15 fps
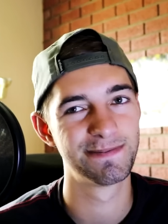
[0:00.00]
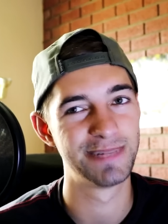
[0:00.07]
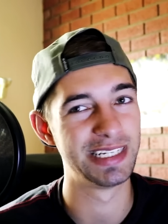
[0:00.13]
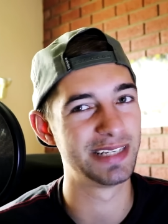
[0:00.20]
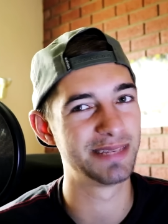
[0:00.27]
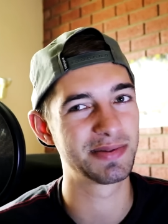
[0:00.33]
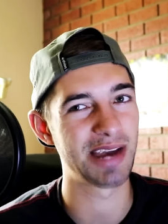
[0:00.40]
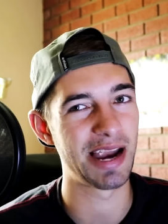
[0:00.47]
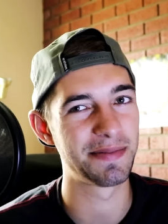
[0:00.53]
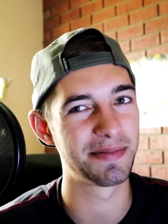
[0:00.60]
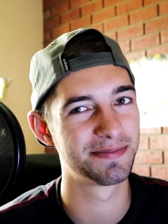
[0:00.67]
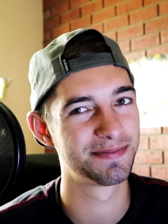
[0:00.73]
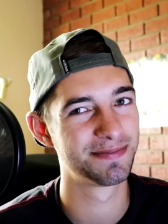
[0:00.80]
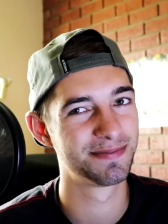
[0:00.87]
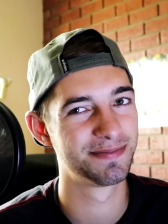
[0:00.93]
Please subscribe.
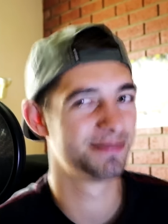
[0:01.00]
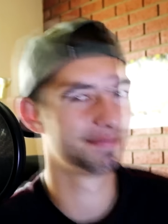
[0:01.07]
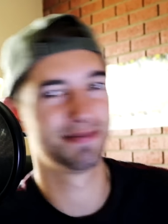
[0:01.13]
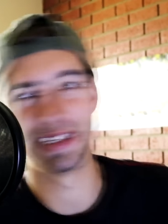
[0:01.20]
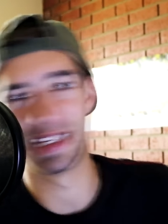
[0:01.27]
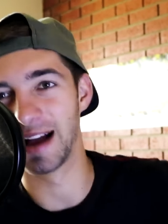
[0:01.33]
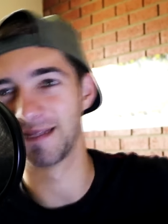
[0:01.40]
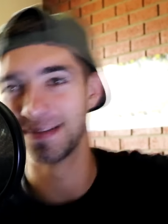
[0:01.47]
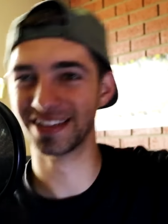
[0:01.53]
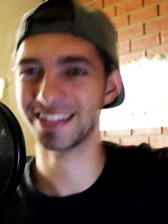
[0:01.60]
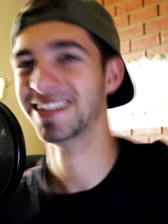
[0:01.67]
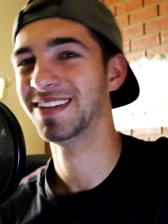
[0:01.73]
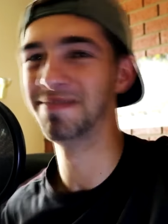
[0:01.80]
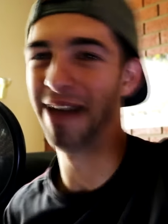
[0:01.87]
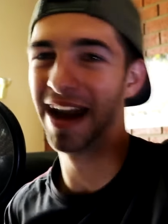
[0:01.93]
Peace out.
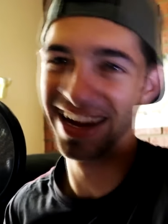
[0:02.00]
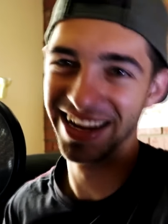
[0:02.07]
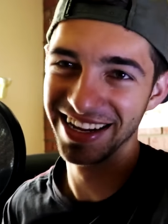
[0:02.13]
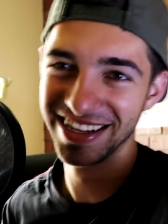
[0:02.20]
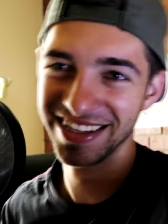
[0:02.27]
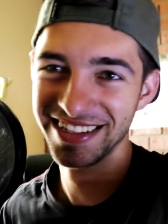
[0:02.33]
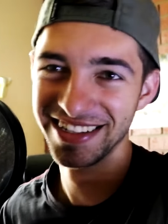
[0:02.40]
Bye.